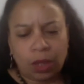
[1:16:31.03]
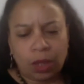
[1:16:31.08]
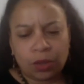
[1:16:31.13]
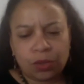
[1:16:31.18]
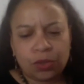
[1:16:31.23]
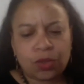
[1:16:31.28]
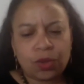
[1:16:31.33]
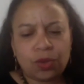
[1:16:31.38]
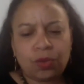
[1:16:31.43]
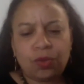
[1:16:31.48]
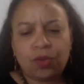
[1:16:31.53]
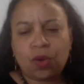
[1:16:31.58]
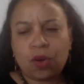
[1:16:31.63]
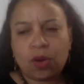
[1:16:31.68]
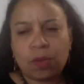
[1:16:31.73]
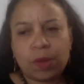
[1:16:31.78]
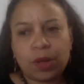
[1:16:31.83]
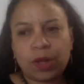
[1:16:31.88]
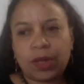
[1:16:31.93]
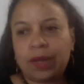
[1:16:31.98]
So
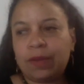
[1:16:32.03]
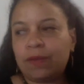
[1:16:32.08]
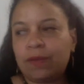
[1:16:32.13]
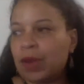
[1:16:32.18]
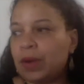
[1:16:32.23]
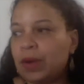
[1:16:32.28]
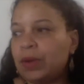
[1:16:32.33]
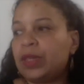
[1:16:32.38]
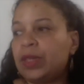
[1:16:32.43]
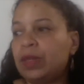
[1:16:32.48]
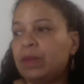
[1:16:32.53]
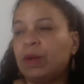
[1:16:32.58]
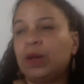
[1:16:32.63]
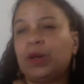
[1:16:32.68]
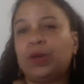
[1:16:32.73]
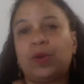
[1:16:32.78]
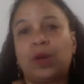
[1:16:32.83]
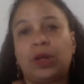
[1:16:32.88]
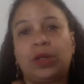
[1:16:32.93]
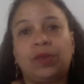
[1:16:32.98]
normally, very
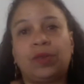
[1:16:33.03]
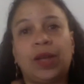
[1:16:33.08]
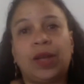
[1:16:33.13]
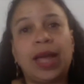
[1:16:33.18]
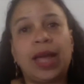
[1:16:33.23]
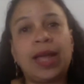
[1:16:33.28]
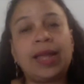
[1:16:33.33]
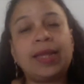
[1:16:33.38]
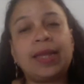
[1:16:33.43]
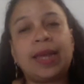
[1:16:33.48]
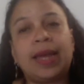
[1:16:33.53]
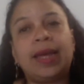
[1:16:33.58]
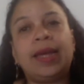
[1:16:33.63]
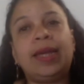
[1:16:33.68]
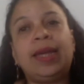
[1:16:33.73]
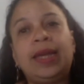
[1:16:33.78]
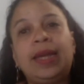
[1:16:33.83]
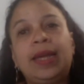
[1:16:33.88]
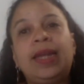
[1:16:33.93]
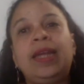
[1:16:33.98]
similar to ashwagandha,
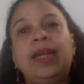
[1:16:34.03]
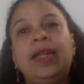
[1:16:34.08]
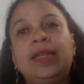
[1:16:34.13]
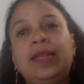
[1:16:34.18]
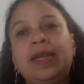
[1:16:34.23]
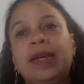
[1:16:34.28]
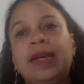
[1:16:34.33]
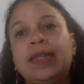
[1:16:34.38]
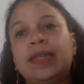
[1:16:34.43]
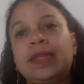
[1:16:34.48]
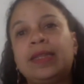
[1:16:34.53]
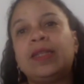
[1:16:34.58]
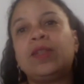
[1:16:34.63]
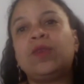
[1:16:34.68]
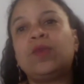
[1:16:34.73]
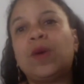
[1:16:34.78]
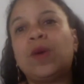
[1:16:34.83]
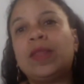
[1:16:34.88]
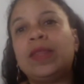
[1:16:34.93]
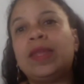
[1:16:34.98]
in India, this
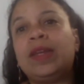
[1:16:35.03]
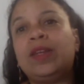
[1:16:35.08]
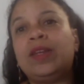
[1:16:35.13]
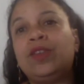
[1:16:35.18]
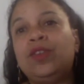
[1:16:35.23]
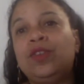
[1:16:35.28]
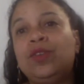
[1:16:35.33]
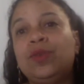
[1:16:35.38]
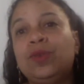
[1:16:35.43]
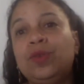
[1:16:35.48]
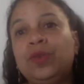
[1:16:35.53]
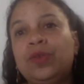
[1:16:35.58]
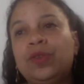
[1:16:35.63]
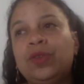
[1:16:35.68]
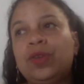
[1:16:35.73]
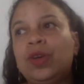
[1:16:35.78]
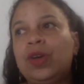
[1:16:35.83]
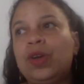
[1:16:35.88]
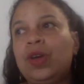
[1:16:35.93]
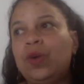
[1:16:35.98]
is one that is
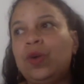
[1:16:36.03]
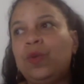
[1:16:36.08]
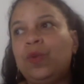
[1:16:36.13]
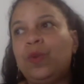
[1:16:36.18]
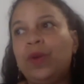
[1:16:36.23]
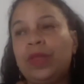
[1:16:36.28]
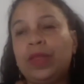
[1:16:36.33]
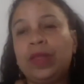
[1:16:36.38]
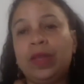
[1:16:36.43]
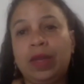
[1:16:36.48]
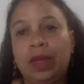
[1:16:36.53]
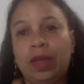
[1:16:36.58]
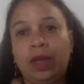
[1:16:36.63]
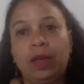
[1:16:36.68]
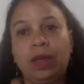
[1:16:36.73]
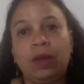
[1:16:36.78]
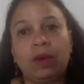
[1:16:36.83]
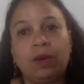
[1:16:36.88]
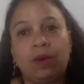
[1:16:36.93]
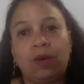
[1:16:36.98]
used with
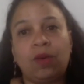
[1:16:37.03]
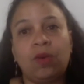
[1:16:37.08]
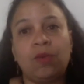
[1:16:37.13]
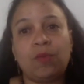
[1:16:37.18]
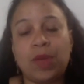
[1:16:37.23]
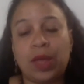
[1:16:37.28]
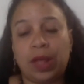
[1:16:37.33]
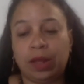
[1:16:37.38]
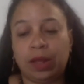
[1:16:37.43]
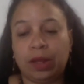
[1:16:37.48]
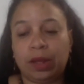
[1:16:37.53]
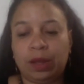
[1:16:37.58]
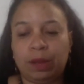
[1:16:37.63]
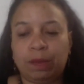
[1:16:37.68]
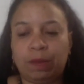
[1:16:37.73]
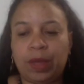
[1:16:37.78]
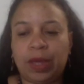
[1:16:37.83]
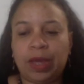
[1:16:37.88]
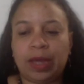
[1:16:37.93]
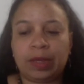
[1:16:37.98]
ghee or milk,
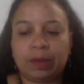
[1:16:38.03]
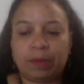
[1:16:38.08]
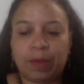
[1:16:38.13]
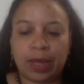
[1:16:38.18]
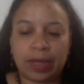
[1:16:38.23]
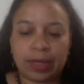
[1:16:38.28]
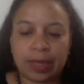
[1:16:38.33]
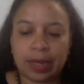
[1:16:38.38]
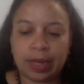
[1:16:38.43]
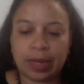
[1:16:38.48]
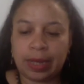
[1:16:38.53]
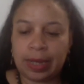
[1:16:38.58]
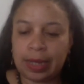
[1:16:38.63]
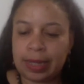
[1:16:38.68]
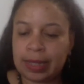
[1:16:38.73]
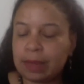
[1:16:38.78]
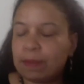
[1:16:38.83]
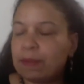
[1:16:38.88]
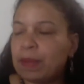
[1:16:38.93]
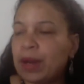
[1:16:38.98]
because basically
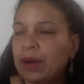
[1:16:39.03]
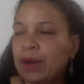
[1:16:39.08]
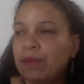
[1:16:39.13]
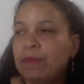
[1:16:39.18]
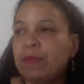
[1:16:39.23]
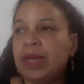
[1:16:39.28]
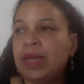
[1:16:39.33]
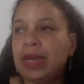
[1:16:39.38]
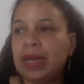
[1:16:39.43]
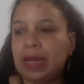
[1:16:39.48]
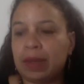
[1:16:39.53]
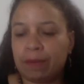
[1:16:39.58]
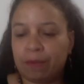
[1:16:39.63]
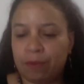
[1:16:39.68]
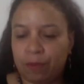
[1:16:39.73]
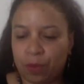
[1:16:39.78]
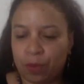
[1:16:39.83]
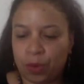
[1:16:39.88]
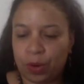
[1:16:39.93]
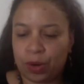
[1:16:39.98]
it's a better medium
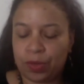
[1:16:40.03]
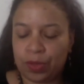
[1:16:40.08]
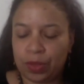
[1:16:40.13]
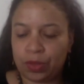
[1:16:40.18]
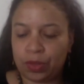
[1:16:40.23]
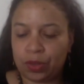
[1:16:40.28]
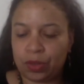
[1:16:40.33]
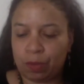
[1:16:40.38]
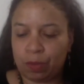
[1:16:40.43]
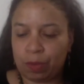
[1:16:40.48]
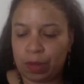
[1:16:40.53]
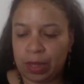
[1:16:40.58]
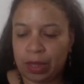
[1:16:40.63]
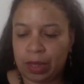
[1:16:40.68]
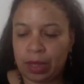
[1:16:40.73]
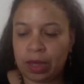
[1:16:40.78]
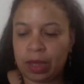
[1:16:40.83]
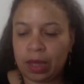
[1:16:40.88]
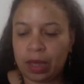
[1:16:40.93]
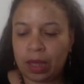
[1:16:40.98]
for this to
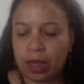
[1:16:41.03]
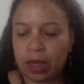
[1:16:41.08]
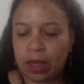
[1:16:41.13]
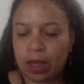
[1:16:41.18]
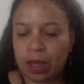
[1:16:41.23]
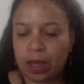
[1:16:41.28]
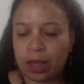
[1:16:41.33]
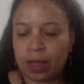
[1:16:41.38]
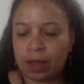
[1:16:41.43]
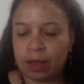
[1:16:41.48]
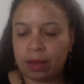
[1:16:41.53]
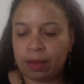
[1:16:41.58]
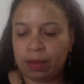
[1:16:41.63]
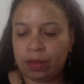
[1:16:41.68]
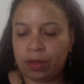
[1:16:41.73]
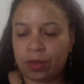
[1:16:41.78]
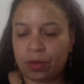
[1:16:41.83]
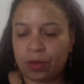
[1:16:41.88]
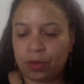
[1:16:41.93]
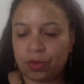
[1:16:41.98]
be
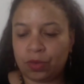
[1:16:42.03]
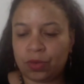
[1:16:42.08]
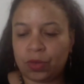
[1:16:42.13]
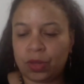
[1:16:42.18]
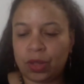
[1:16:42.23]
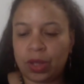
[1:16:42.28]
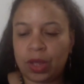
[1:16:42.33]
used.